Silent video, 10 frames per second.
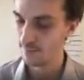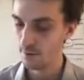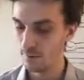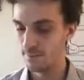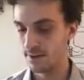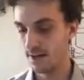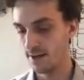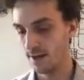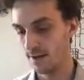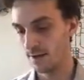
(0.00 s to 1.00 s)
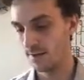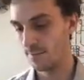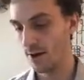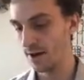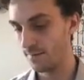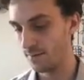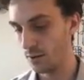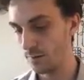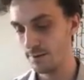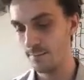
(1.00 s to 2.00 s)
involves taking uh, the bracket of
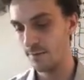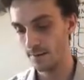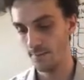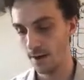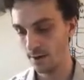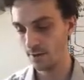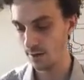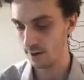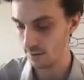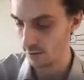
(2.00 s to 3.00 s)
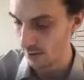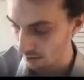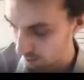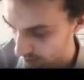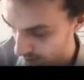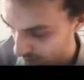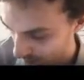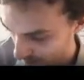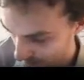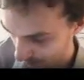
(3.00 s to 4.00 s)
u with something of high degree, so that has to be 0.
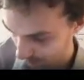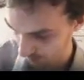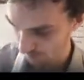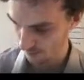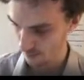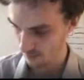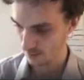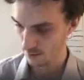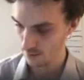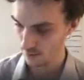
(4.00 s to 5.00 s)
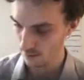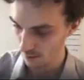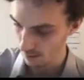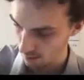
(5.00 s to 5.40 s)
OK.